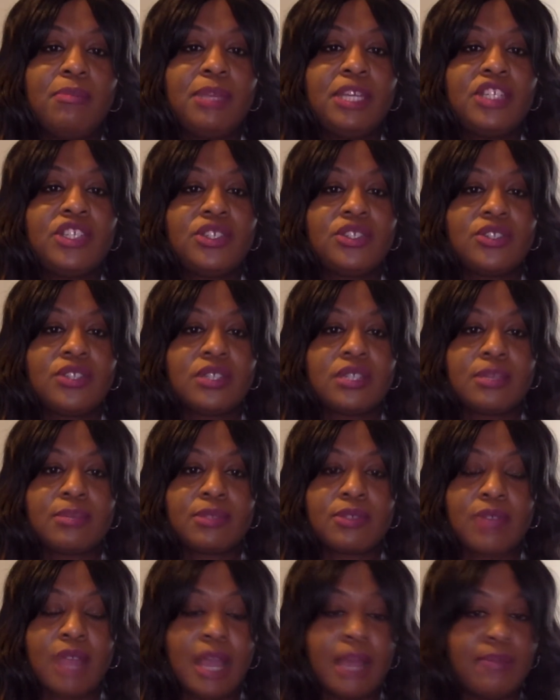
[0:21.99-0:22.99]
be sure to
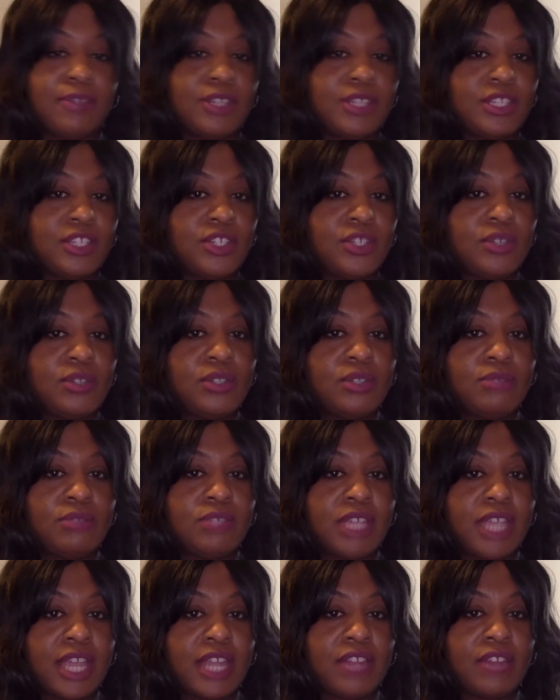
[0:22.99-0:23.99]
subscribe to this YouTube
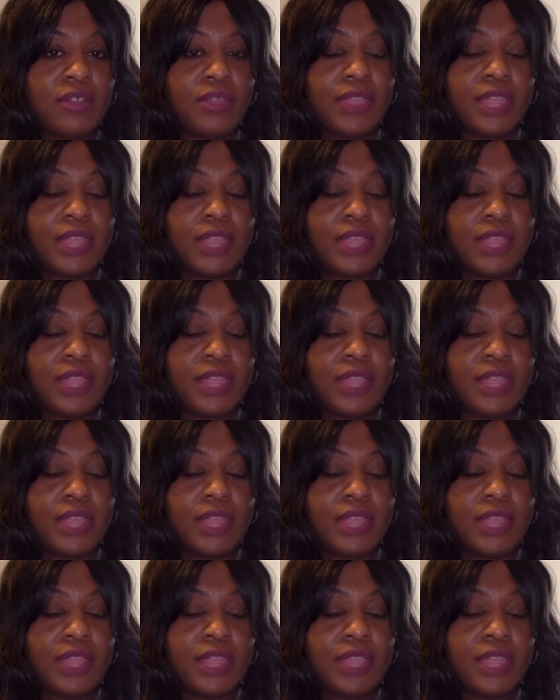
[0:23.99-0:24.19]
channel,